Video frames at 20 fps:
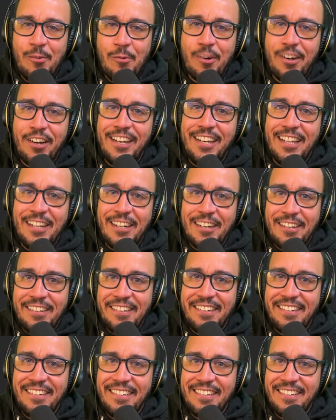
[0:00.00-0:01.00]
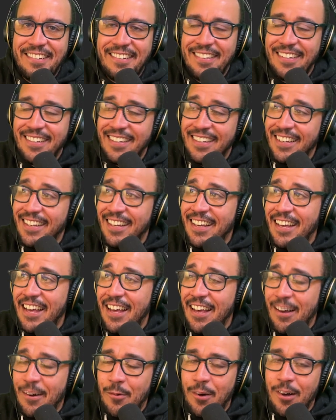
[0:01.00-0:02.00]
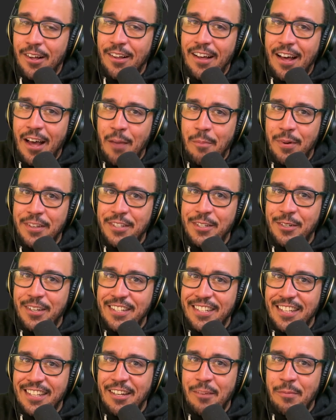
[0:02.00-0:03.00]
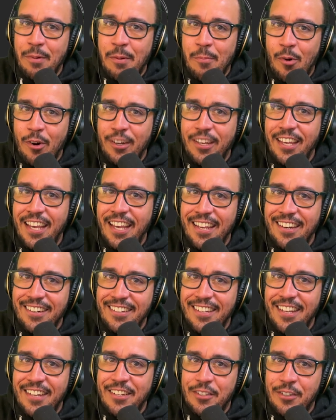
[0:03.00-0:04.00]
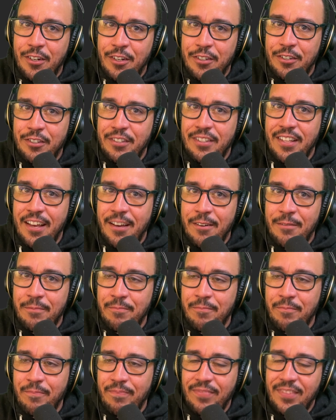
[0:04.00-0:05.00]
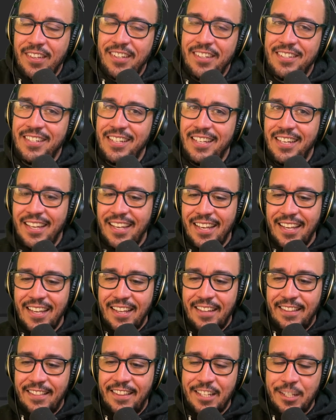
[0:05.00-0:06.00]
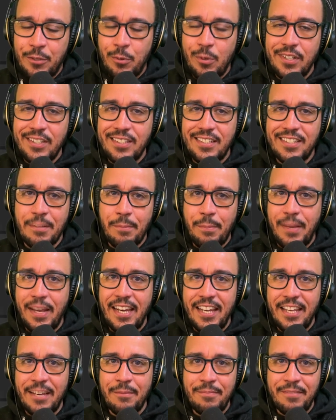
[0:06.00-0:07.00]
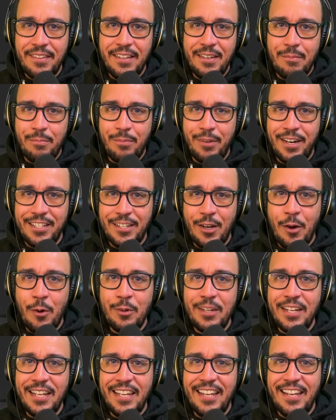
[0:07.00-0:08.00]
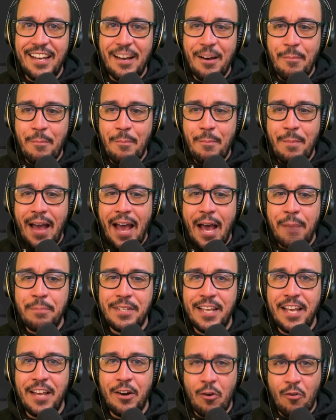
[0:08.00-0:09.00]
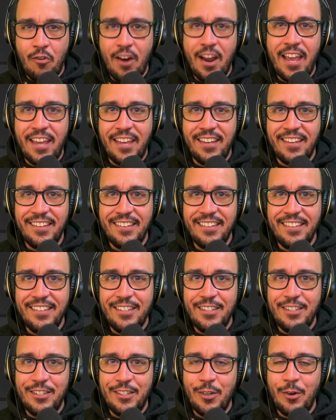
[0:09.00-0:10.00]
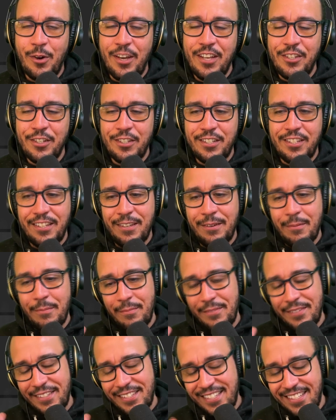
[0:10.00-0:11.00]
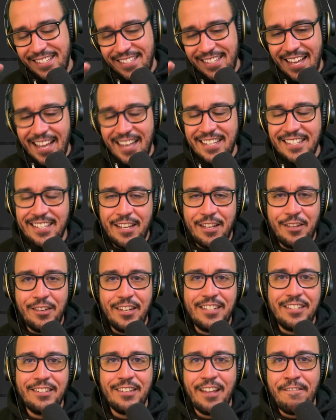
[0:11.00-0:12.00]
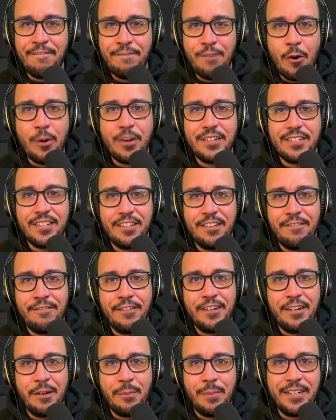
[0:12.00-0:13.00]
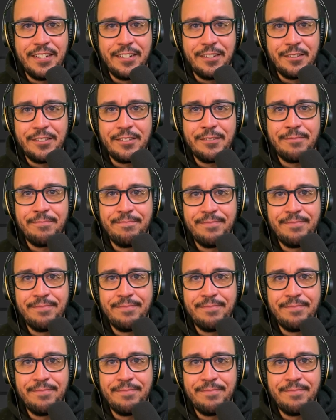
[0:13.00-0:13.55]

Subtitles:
What did he learn? Well, I bet you he's a little bit more keen on data structures now. You see, this one's a medium, but it's only maps and array. So it just says that you need to like focus on the fundamentals.